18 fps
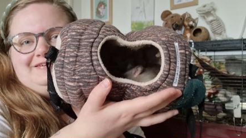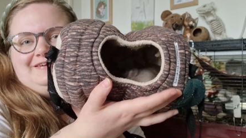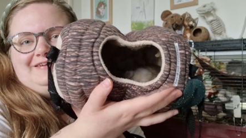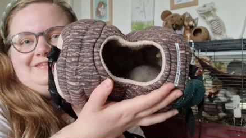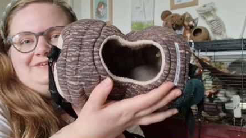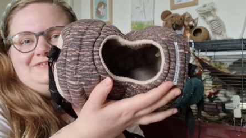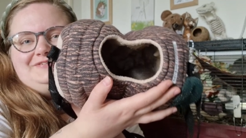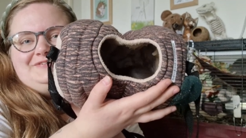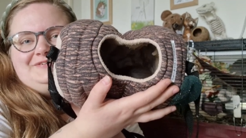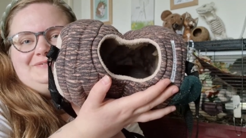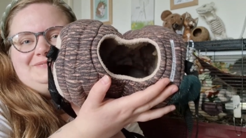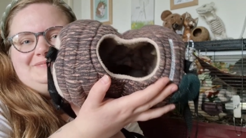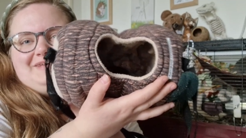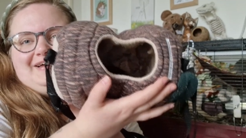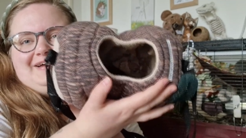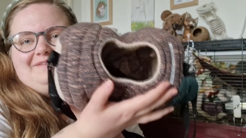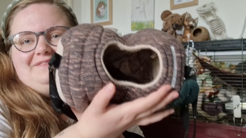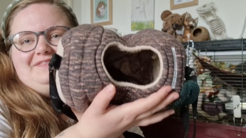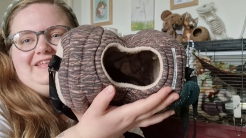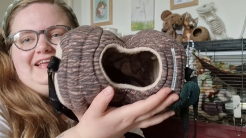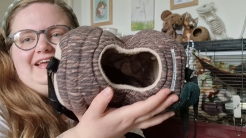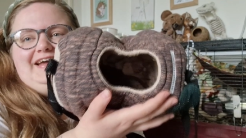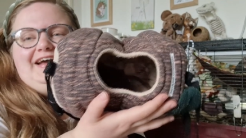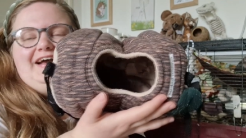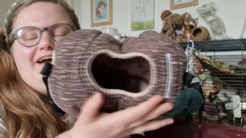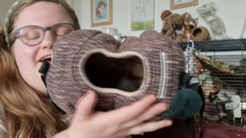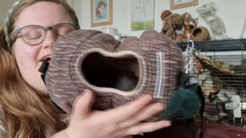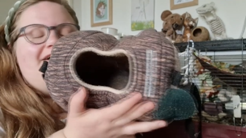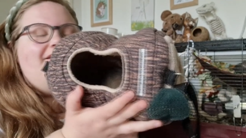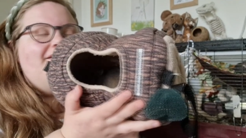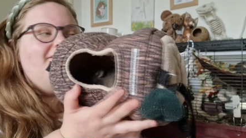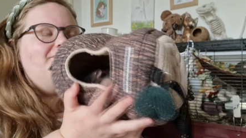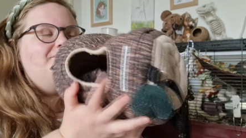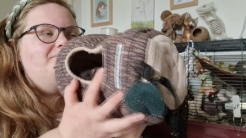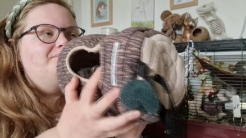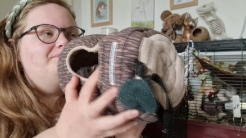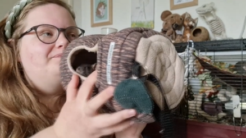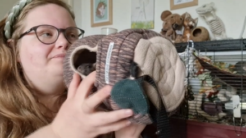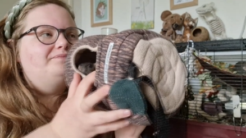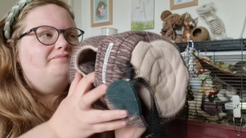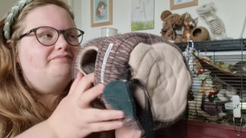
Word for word: Look at those two up there. Um,